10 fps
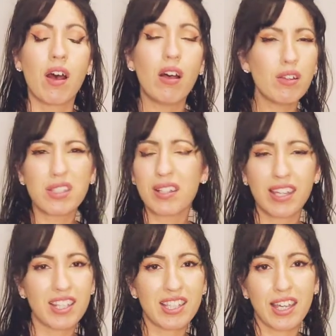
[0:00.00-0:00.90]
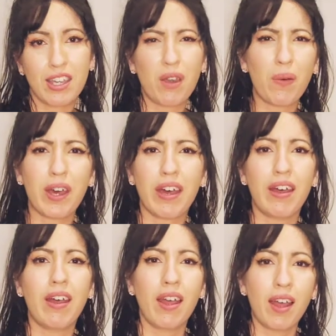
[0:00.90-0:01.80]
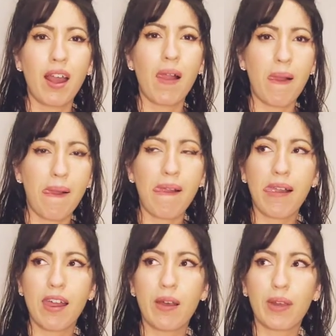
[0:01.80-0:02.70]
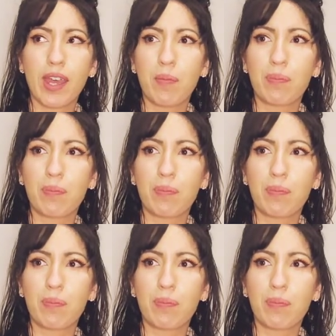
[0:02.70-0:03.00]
Oh, so like it's like yoga. Uh-huh, okay.